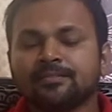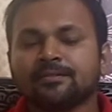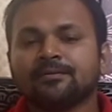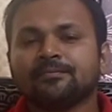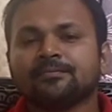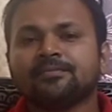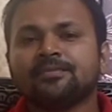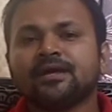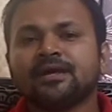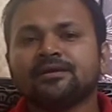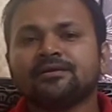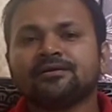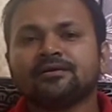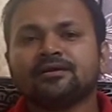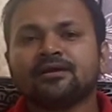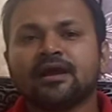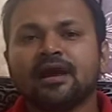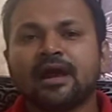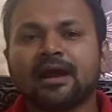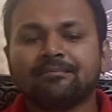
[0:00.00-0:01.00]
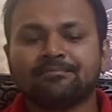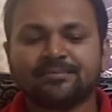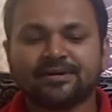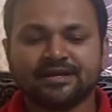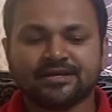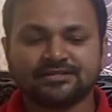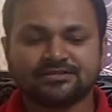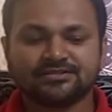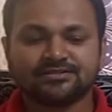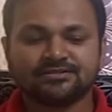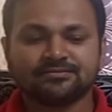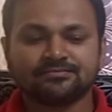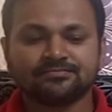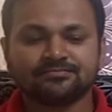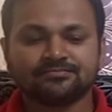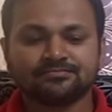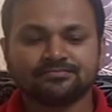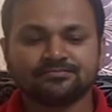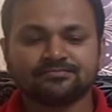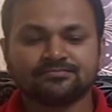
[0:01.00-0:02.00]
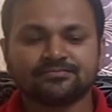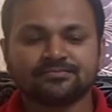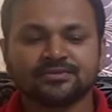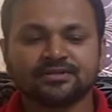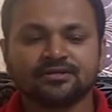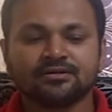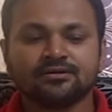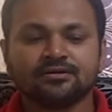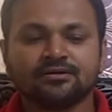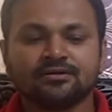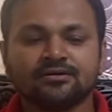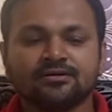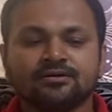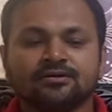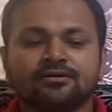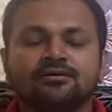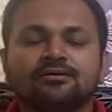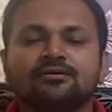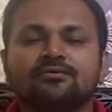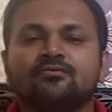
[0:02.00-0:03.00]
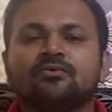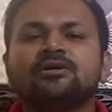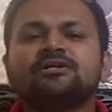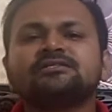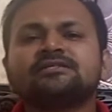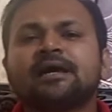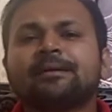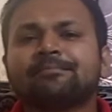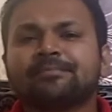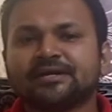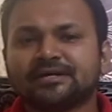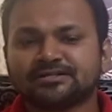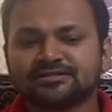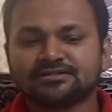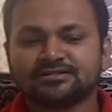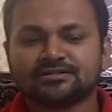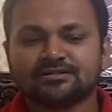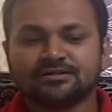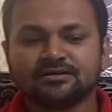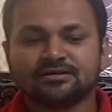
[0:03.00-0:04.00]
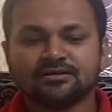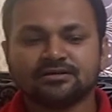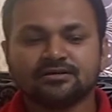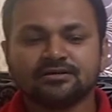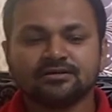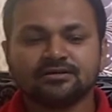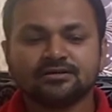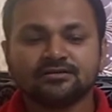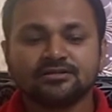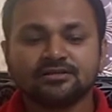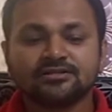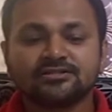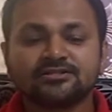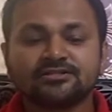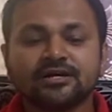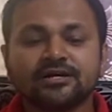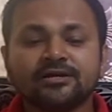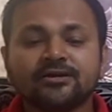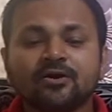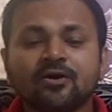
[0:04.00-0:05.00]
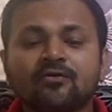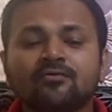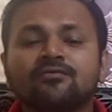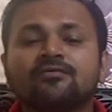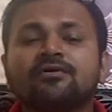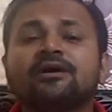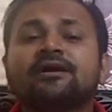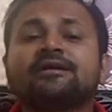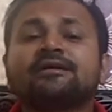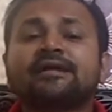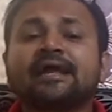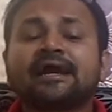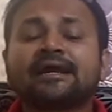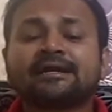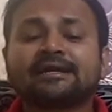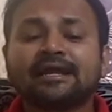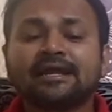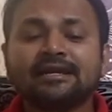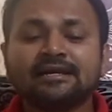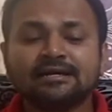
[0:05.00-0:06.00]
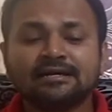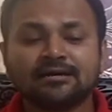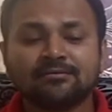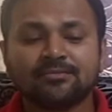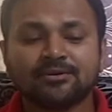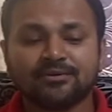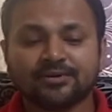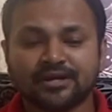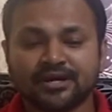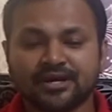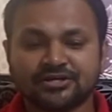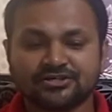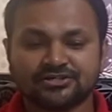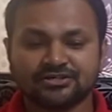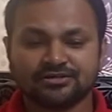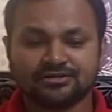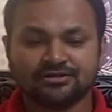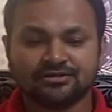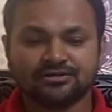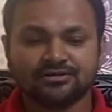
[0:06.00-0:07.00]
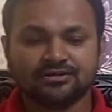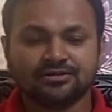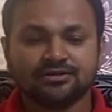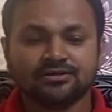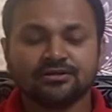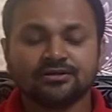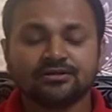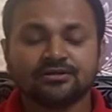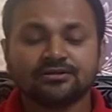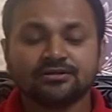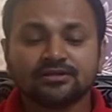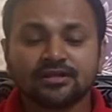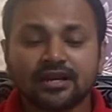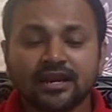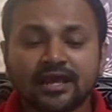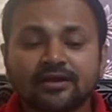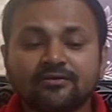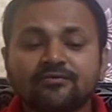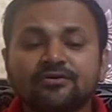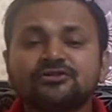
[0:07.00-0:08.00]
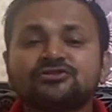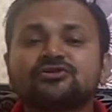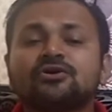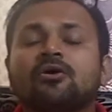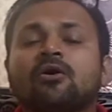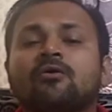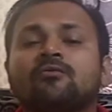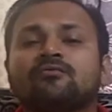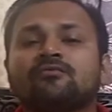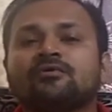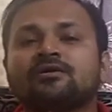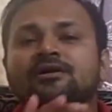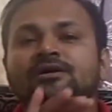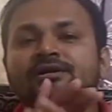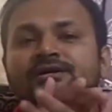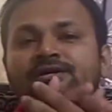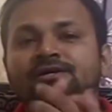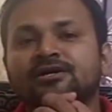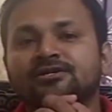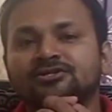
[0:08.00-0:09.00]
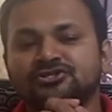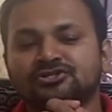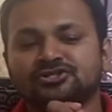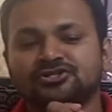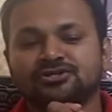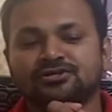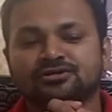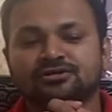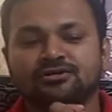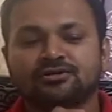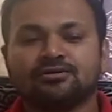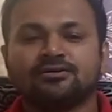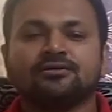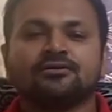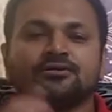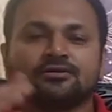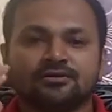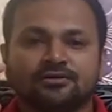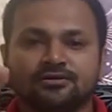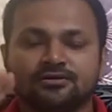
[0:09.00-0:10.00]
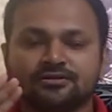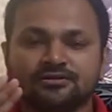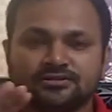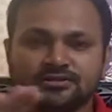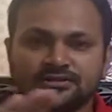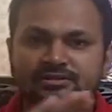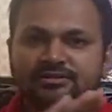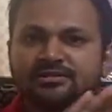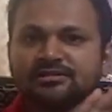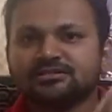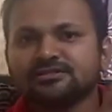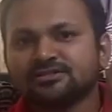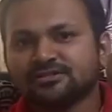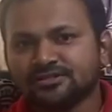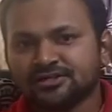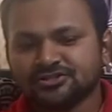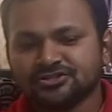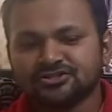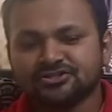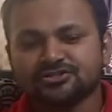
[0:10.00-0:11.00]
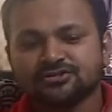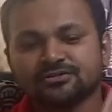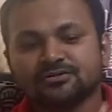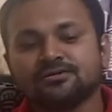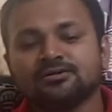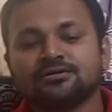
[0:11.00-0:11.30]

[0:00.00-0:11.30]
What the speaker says: Then haptics. What is haptics? The study of tactile communication, the language of touch. This touch